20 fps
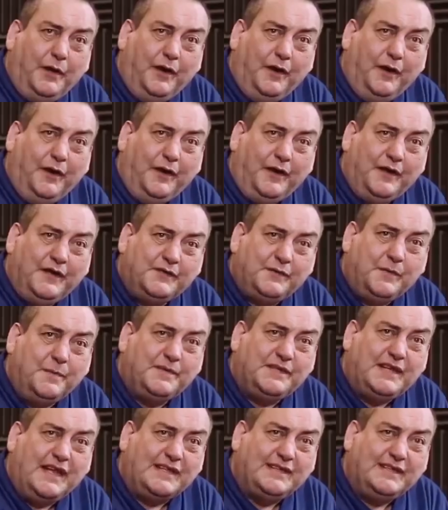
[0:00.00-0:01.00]
but uh, so
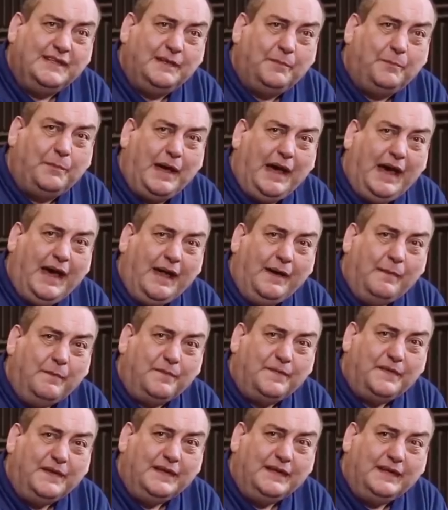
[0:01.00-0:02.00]
I'm sat at the bar
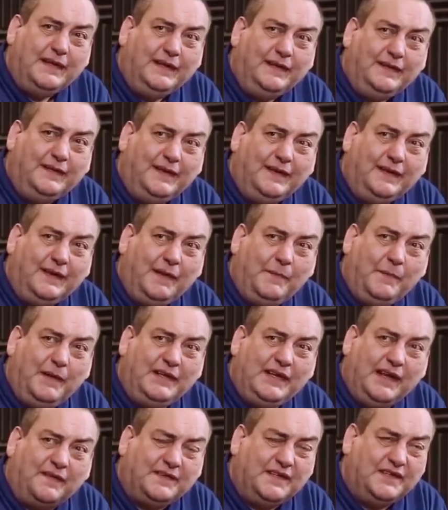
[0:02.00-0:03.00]
and thinking, I
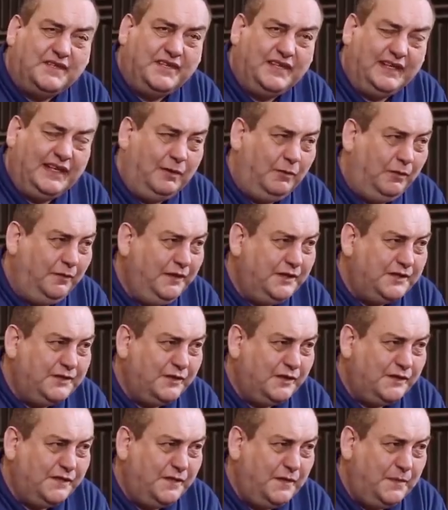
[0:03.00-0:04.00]
might have to chill out on the
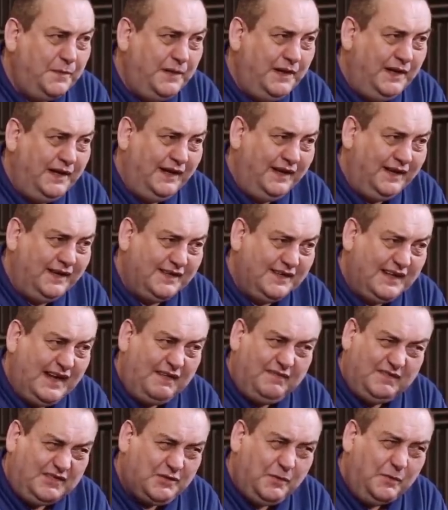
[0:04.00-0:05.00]
drugs for a bit because
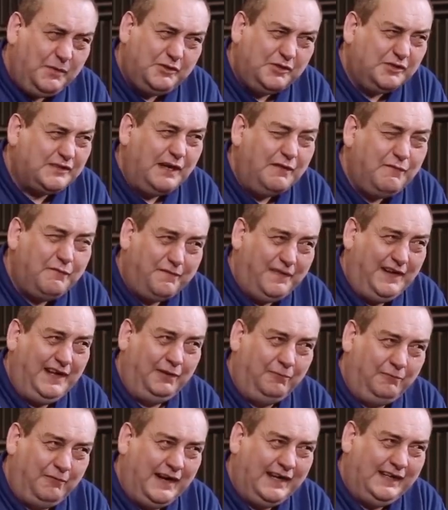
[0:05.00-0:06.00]
something just didn't
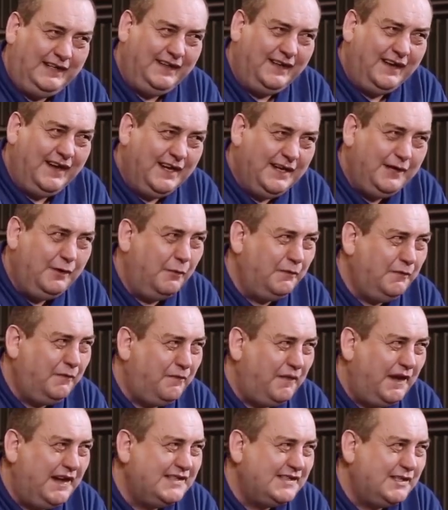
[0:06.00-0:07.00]
feel right. You know,
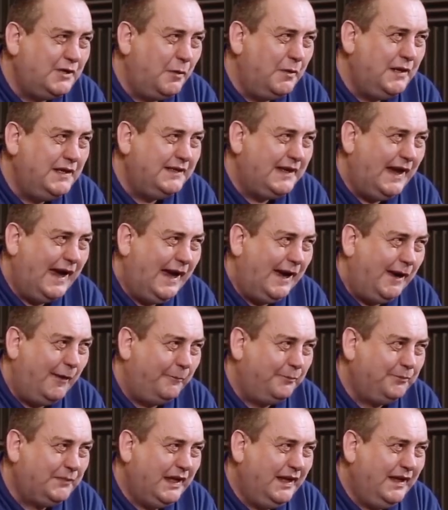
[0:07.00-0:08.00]
when things are going
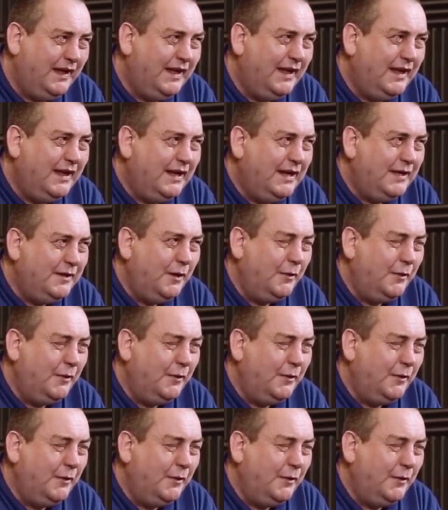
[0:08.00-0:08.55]
down. You